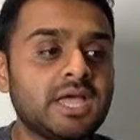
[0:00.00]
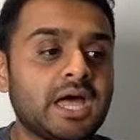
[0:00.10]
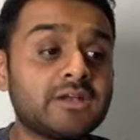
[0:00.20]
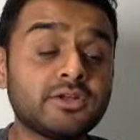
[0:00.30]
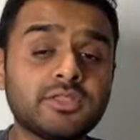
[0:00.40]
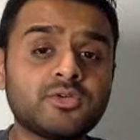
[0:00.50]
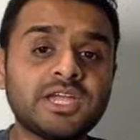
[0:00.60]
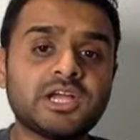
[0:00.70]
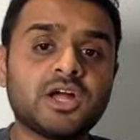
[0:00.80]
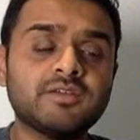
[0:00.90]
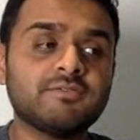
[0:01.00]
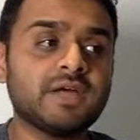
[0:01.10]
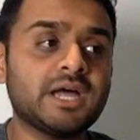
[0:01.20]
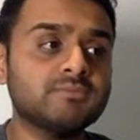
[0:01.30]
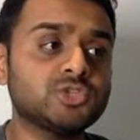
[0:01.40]
Another great kind
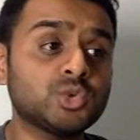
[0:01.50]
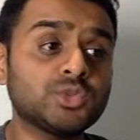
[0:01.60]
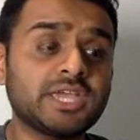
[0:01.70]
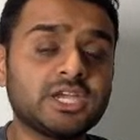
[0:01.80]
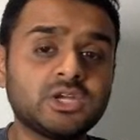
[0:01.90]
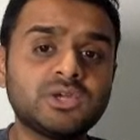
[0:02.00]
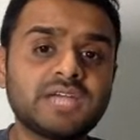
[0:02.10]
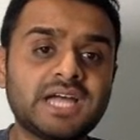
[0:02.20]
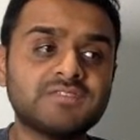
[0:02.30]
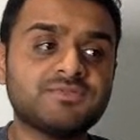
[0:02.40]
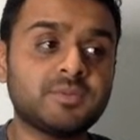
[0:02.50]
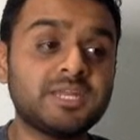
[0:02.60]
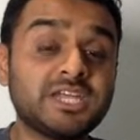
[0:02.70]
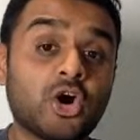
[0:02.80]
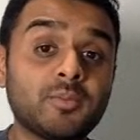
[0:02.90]
of tool that you can look at from an
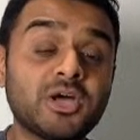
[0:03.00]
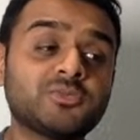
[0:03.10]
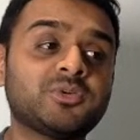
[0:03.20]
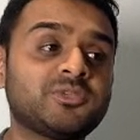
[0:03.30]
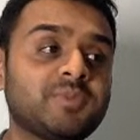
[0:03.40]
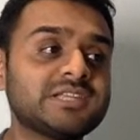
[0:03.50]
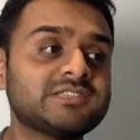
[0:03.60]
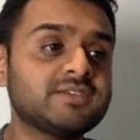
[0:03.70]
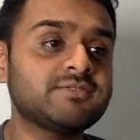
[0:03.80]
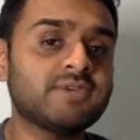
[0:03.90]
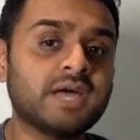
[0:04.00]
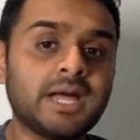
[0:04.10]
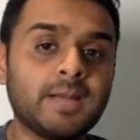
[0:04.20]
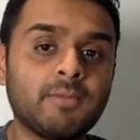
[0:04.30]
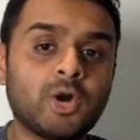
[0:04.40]
e-commerce perspective
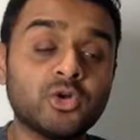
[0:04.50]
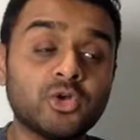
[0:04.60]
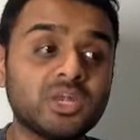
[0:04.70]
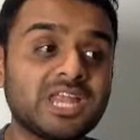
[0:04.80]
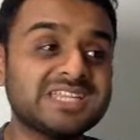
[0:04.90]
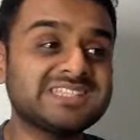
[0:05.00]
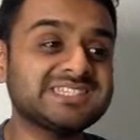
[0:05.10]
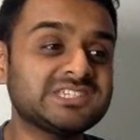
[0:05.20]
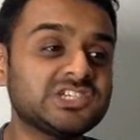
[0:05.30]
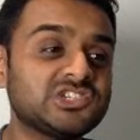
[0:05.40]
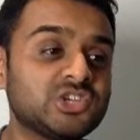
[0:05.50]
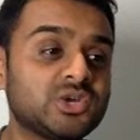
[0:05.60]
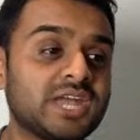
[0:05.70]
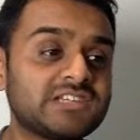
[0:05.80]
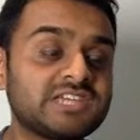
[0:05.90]
on Google Analytics is you
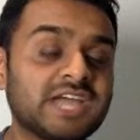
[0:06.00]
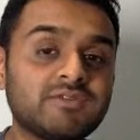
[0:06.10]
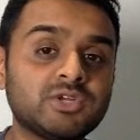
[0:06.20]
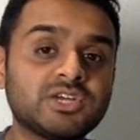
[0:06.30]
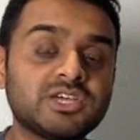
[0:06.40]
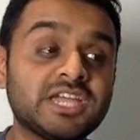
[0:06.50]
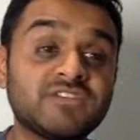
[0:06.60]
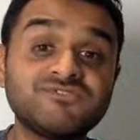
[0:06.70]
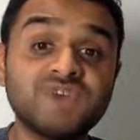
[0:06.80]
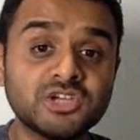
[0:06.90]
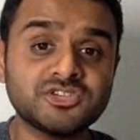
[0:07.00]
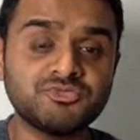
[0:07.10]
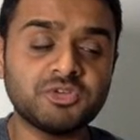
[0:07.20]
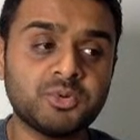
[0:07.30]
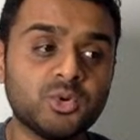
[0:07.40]
can actually have a look at a conversions
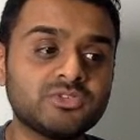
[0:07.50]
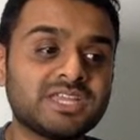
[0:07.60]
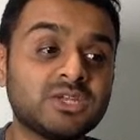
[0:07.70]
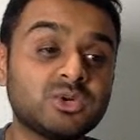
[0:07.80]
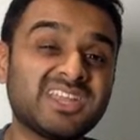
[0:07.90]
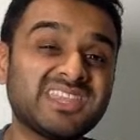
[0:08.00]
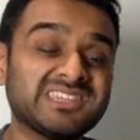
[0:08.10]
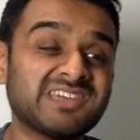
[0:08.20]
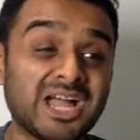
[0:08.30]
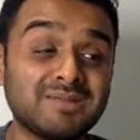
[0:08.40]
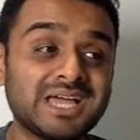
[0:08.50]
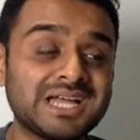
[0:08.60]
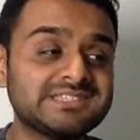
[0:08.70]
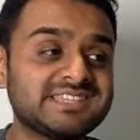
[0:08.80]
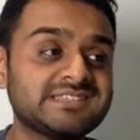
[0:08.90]
report and look at the time
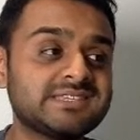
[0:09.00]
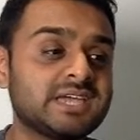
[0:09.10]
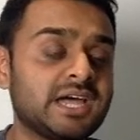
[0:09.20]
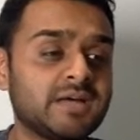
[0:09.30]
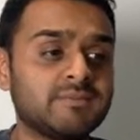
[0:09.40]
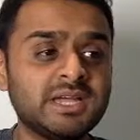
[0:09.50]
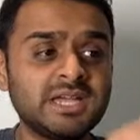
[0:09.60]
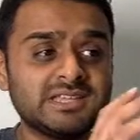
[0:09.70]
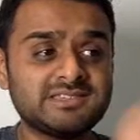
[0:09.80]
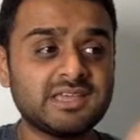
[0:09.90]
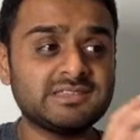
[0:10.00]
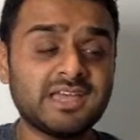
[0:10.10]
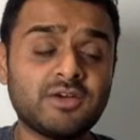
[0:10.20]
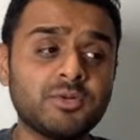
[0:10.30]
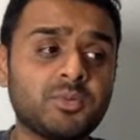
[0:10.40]
lag set
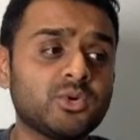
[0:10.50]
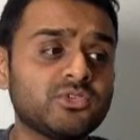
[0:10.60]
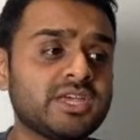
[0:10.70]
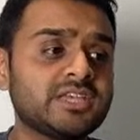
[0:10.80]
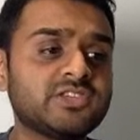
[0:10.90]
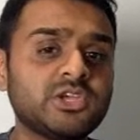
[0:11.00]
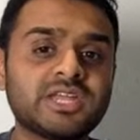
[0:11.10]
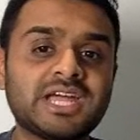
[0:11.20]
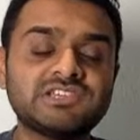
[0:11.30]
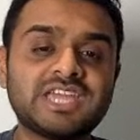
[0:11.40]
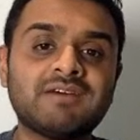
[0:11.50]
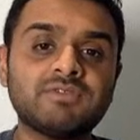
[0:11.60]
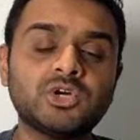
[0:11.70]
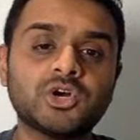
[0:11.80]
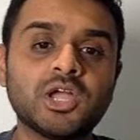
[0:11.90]
of reports here. So you can actually have a
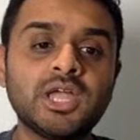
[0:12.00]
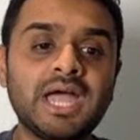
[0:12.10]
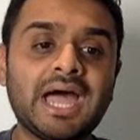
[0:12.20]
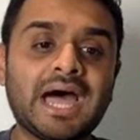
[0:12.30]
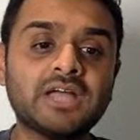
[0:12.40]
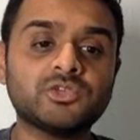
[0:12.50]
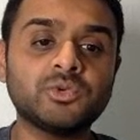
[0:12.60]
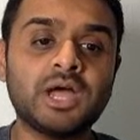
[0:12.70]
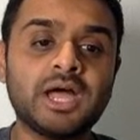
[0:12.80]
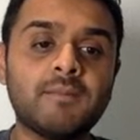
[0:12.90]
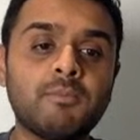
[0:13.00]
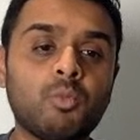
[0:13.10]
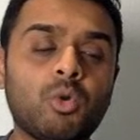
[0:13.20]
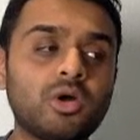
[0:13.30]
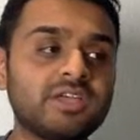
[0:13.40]
look at
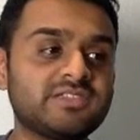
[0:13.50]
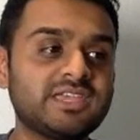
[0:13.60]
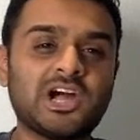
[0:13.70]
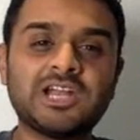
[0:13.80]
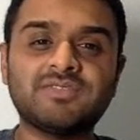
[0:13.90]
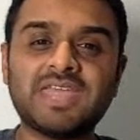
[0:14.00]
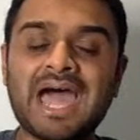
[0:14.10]
what is the kind of the